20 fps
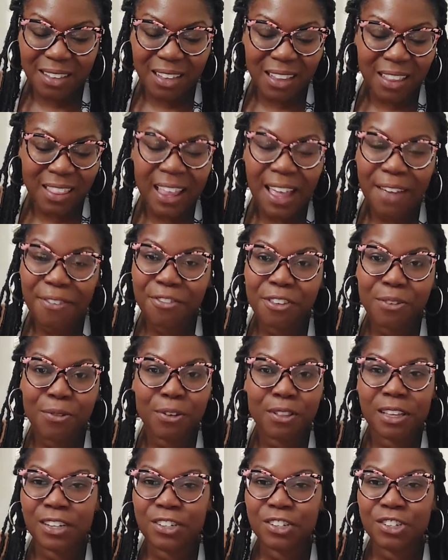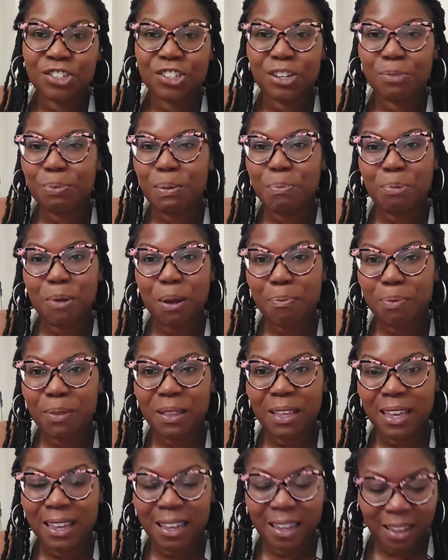left the relationship
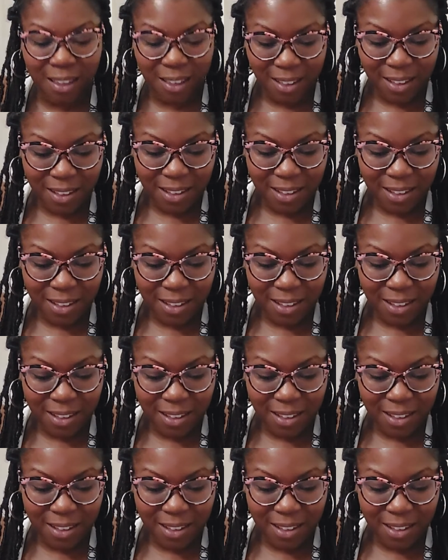abruptly,